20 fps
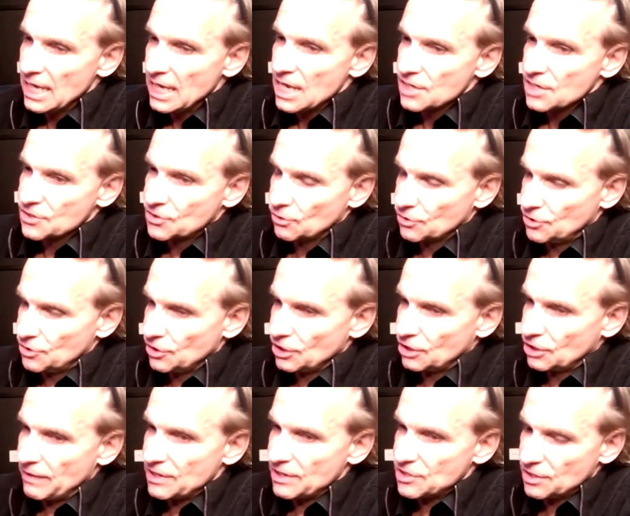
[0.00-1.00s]
So to your
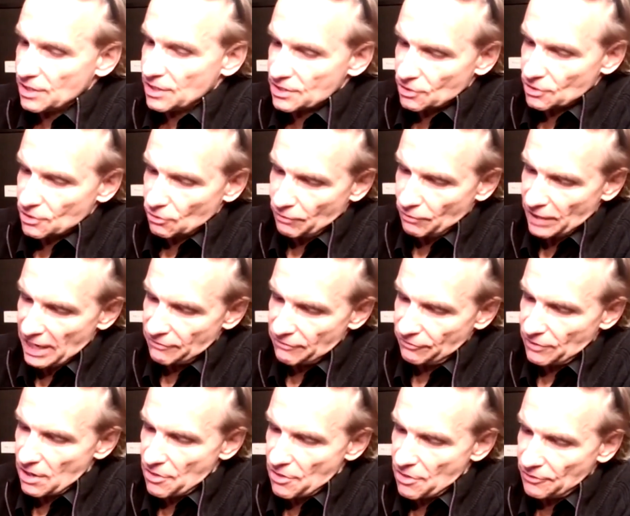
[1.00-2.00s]
question is, so we have
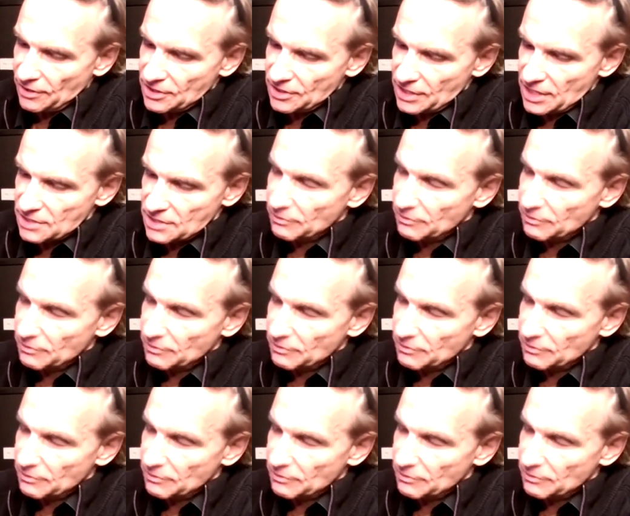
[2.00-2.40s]
3 strategies.